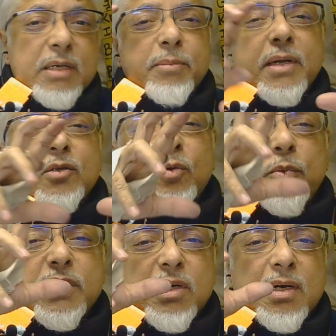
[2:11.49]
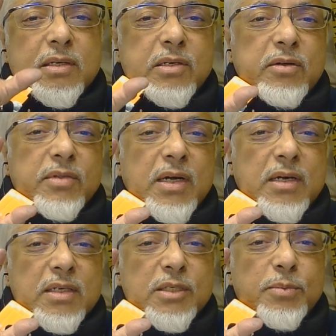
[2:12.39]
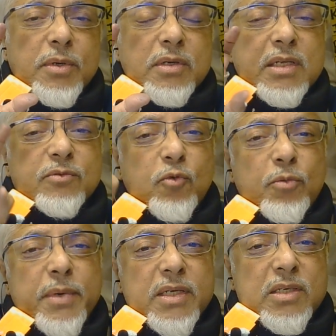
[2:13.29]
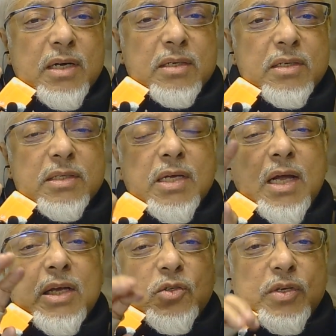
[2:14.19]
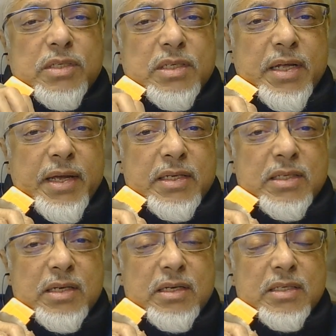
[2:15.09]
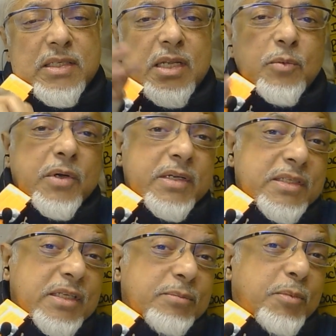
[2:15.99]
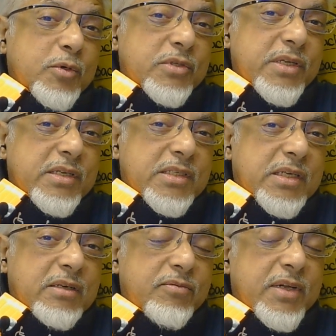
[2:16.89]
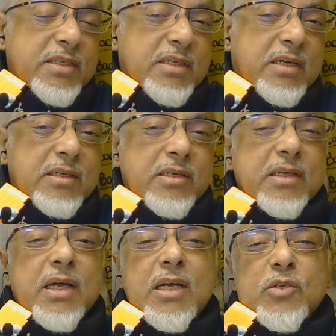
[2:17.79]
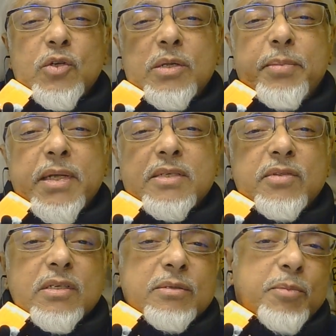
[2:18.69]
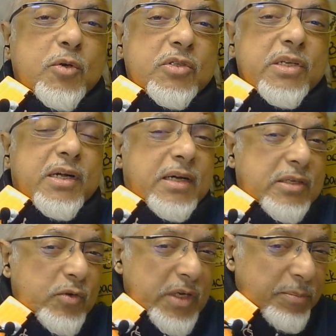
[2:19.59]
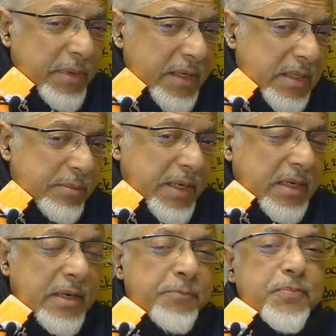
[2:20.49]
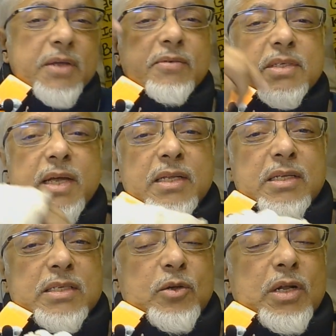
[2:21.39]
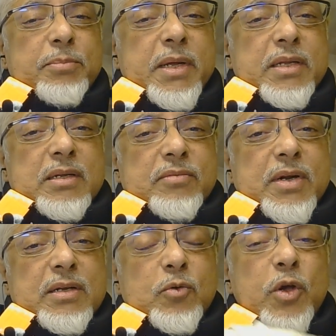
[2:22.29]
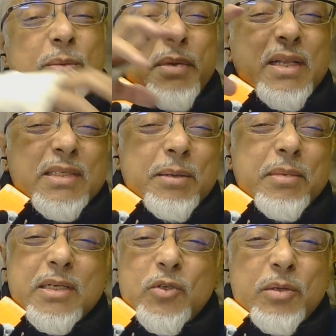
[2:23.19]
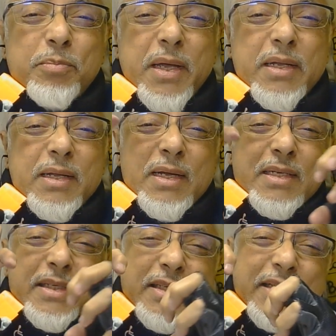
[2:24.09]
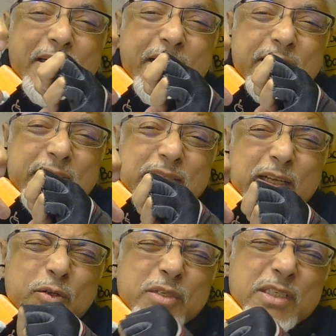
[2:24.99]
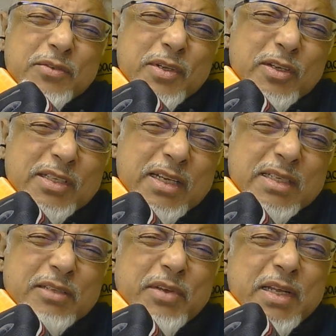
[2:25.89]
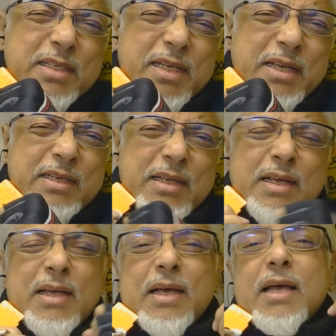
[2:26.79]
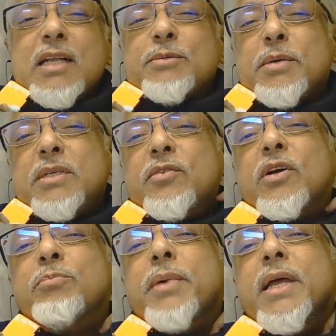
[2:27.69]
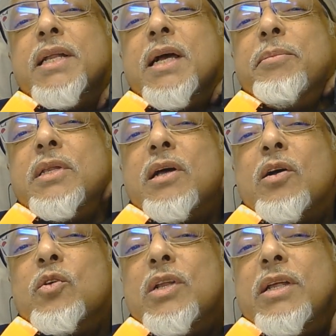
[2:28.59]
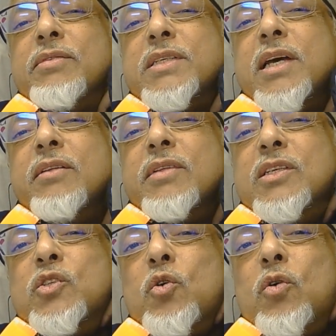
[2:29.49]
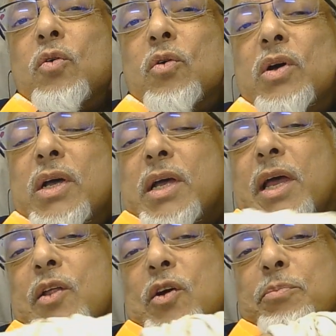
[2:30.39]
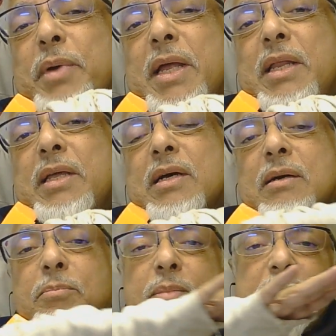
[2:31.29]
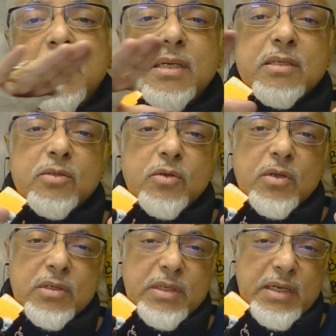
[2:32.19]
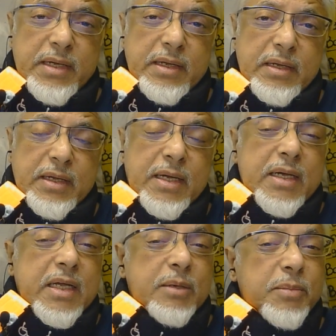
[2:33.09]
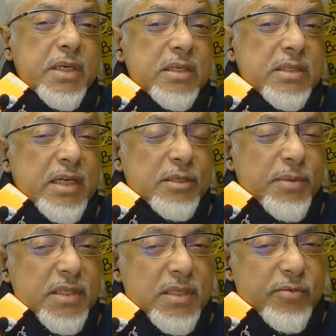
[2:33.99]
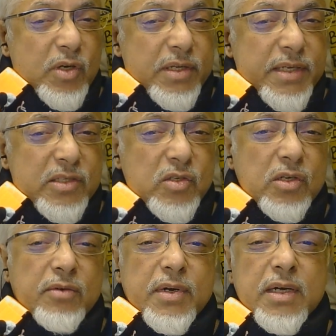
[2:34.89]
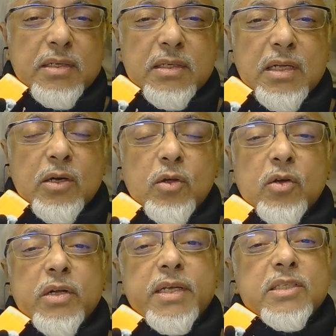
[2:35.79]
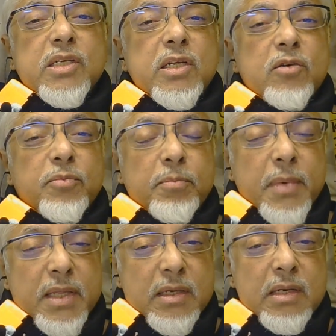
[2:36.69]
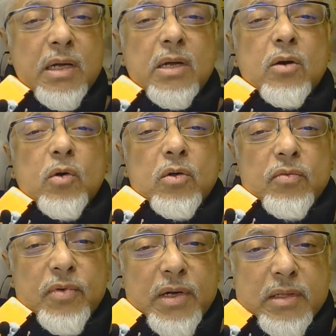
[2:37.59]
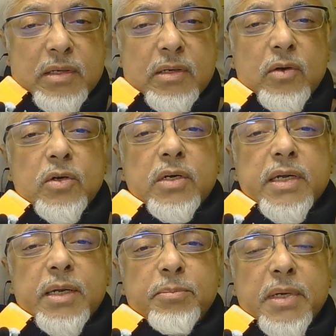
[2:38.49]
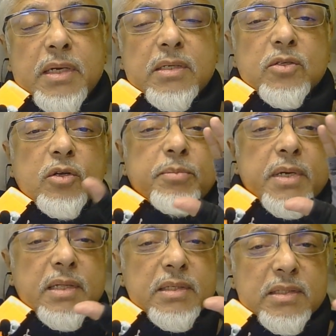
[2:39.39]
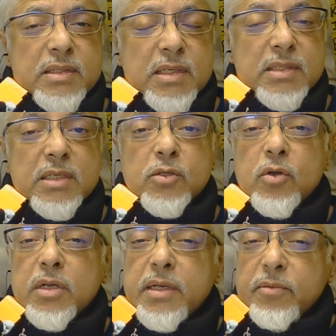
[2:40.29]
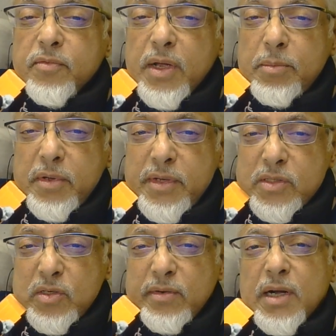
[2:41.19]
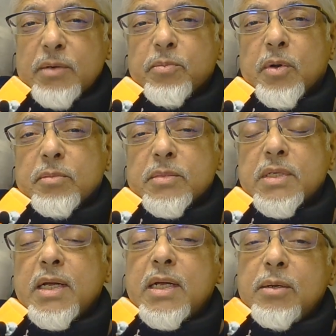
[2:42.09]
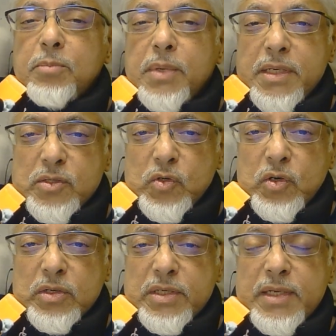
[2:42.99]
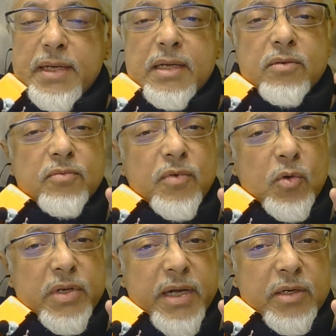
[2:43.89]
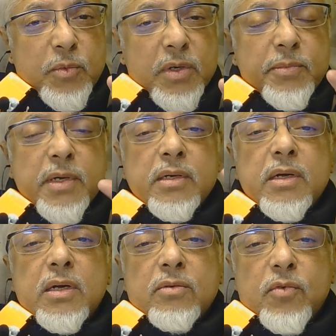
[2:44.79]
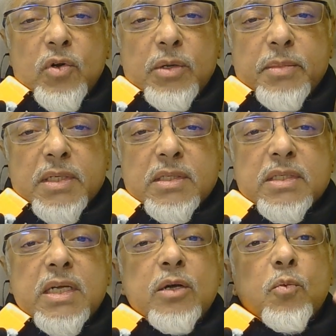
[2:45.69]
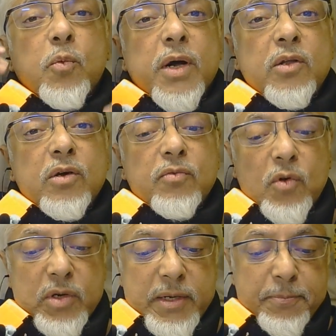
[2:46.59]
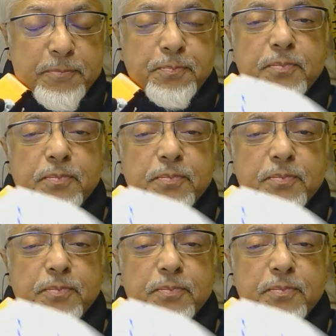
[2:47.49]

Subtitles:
depends on which artery of the heart is blocked. There's 4 major arteries. So is it the anterior descending one? Is the posterior circumflex artery? So it depends. If there's a posterior artery, you get pain in the back. If it's the anterior, you get pain in the front. Or it'll be sometimes not pain, just a tightness that you just feel your chest is very tight. And especially if you've got pain coming down your left side of the jaw, and you got pain here, please do not delay. It means, and especially if you've got a history of heart attack, or you've got a history, your mother or your father or your grandparents or your brothers and sisters got family history of heart problems, please do not delay. Phone 911, phone emergency. While you're phoning,